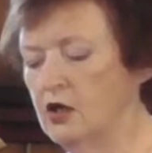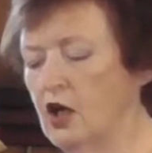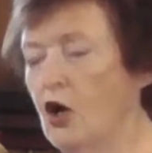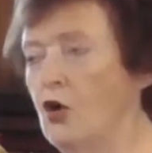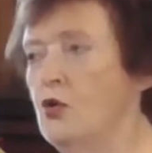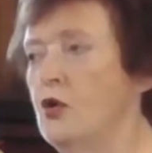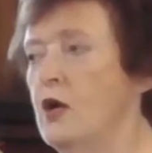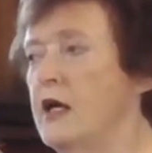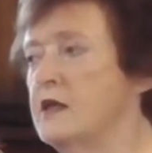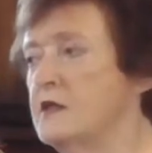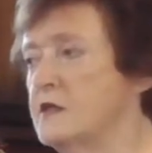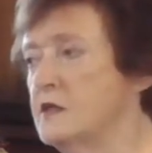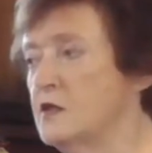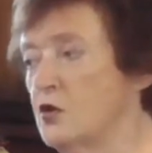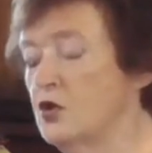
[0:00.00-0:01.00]
'Go
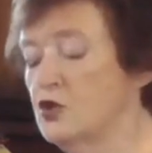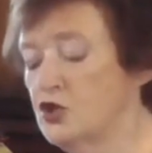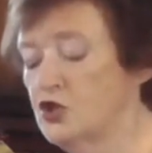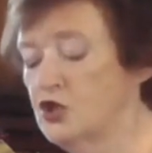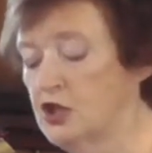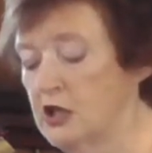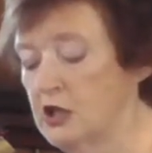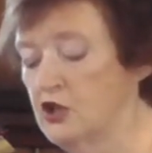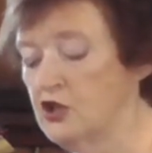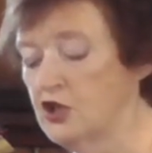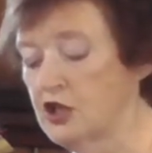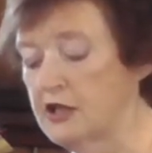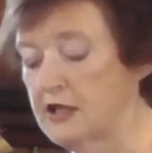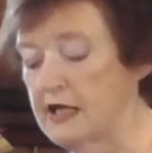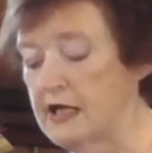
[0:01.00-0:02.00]
and search
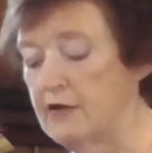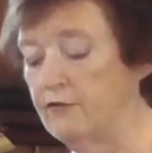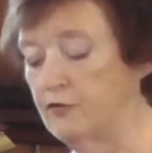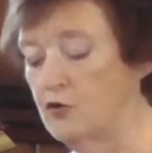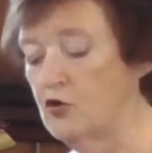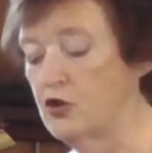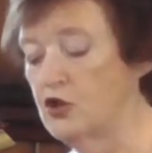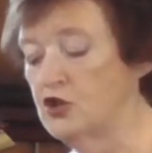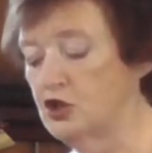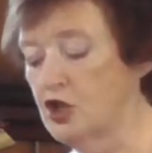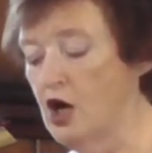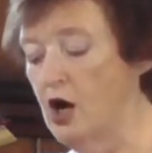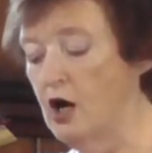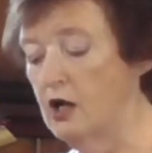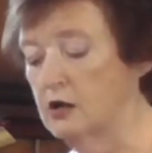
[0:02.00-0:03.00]
diligently for the
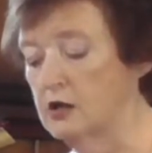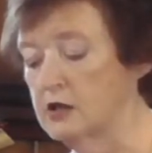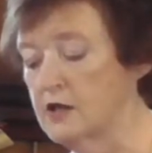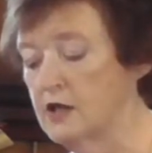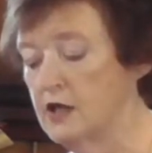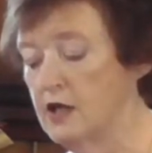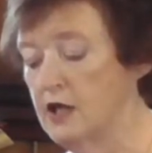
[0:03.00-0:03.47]
child,